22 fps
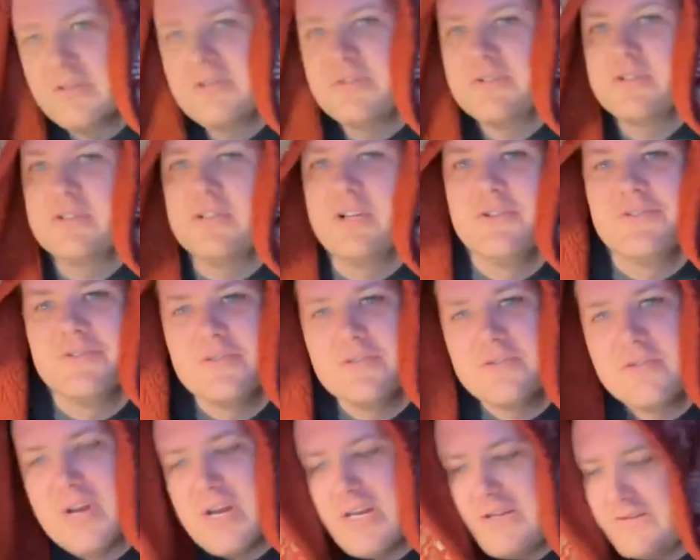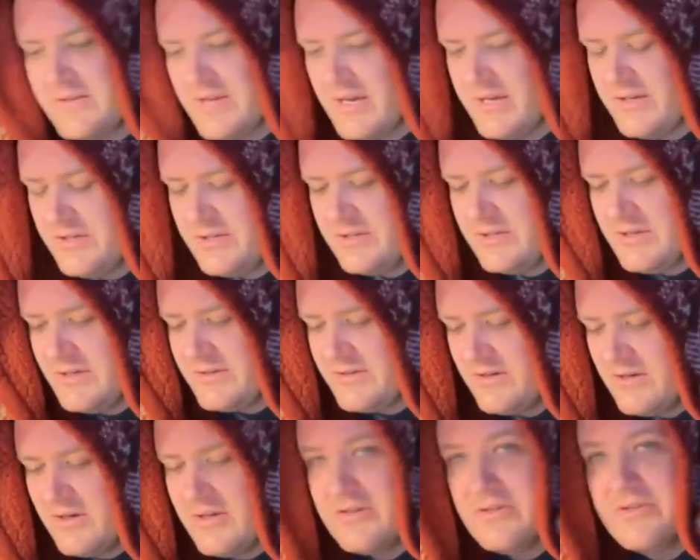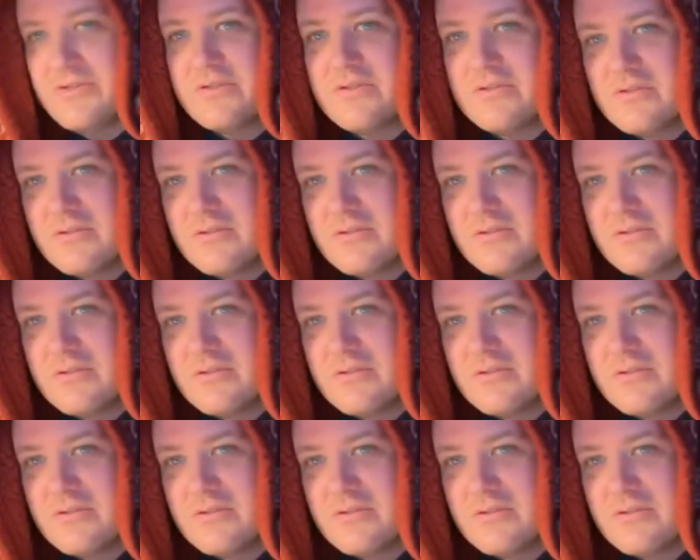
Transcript: That's close to the train station. That's nice.